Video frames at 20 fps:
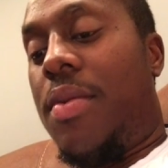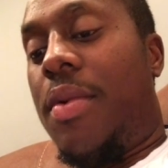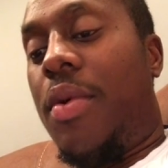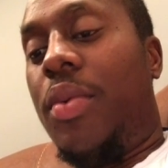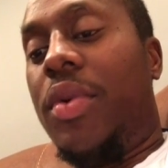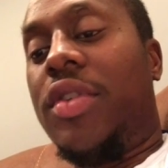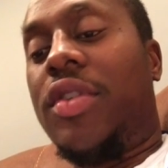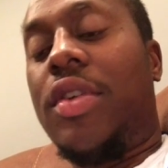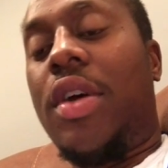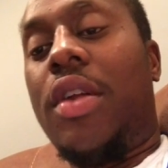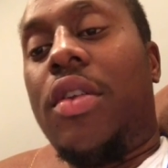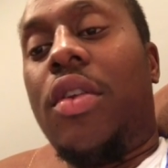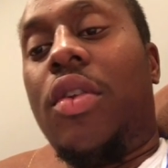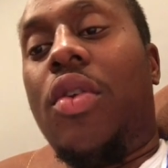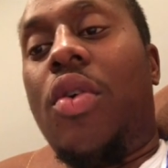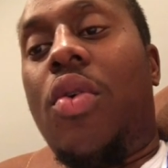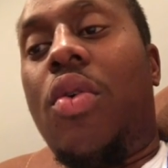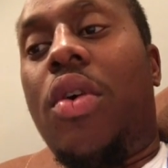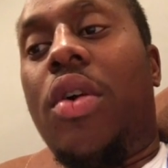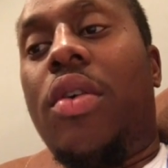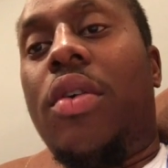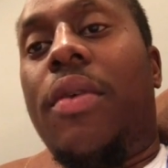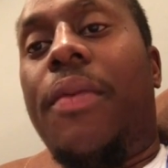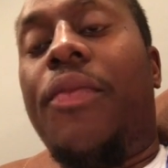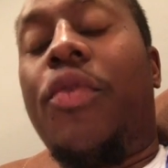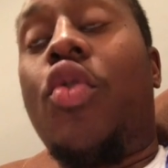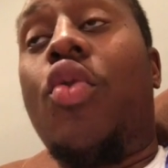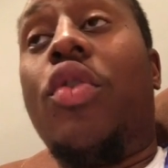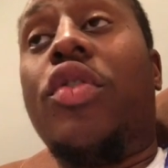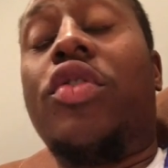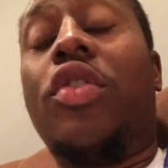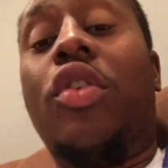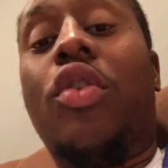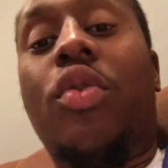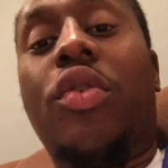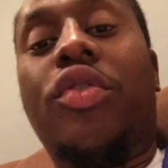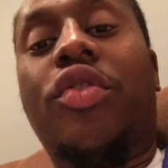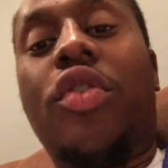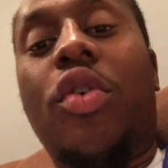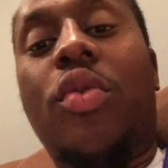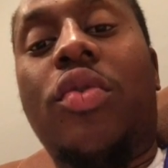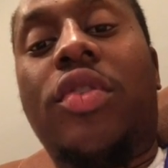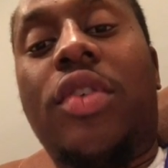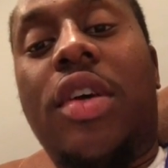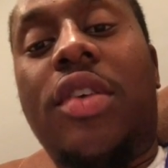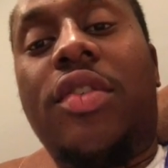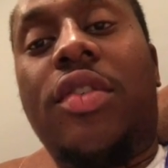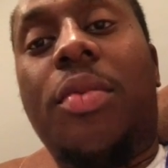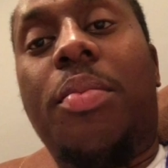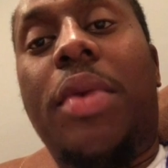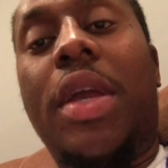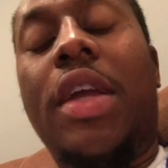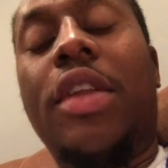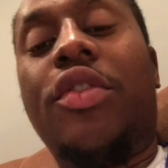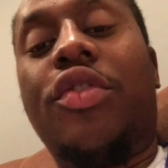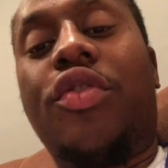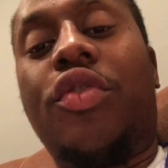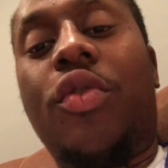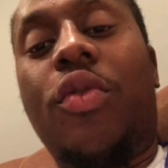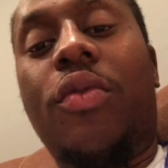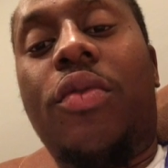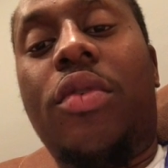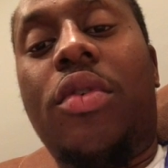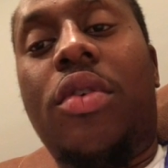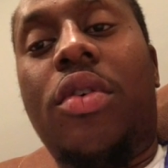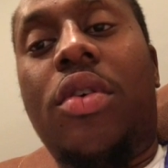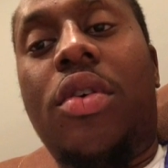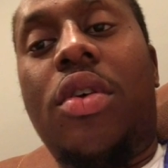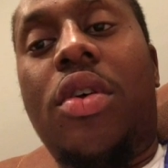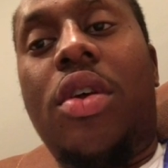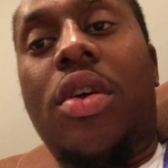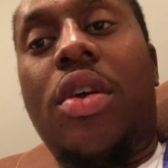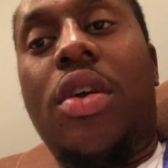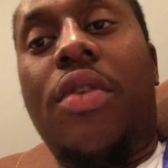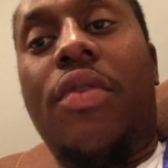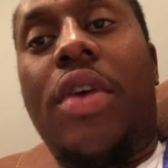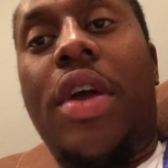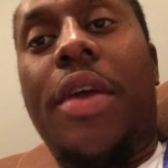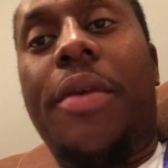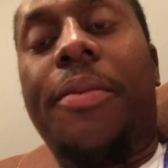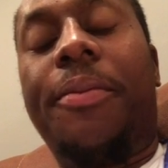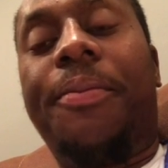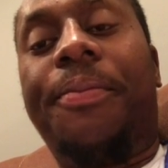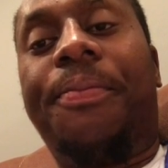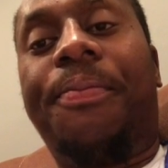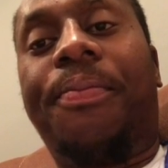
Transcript: When we sought the Lord, of course, the Lord chose us to be in His truth, right?